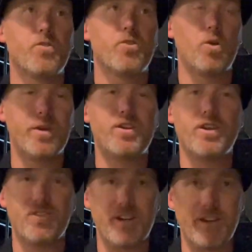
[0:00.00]
So it's a
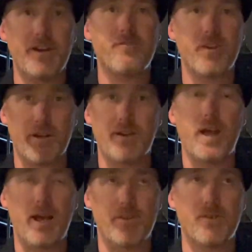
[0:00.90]
significant
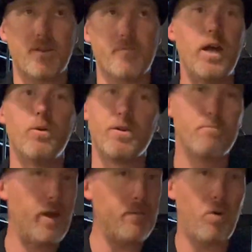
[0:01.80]
test. Anyways,
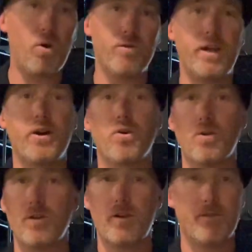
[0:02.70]
made par there,
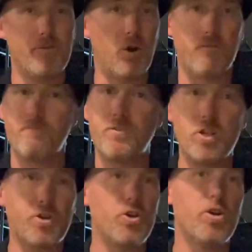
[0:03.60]

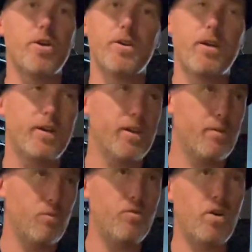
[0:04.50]
feeling good,
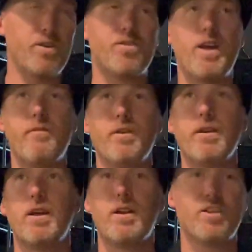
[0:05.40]
move on to 7,
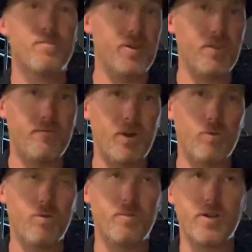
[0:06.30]
split the fairway
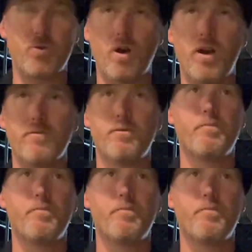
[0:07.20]
with my drive.